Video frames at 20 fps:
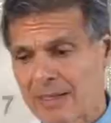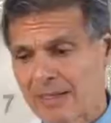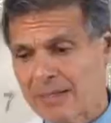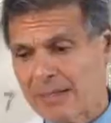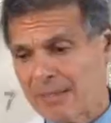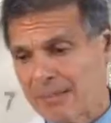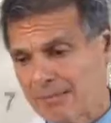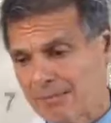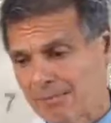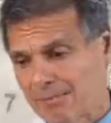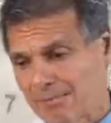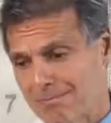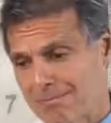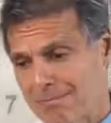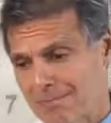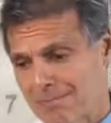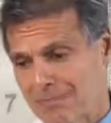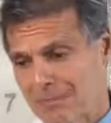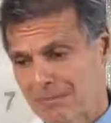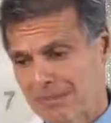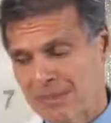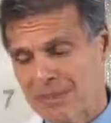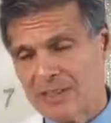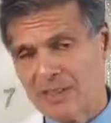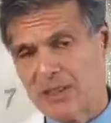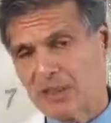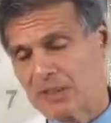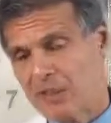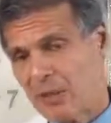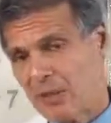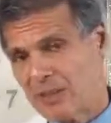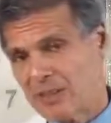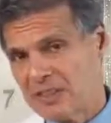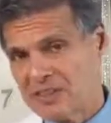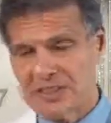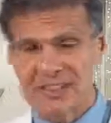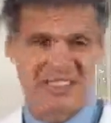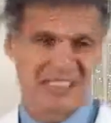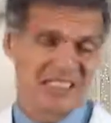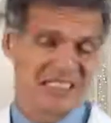Now, cirrhosis
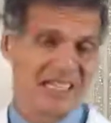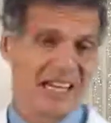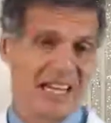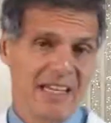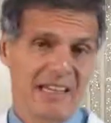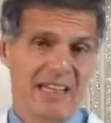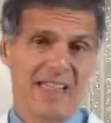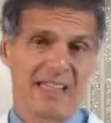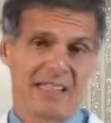is the 10th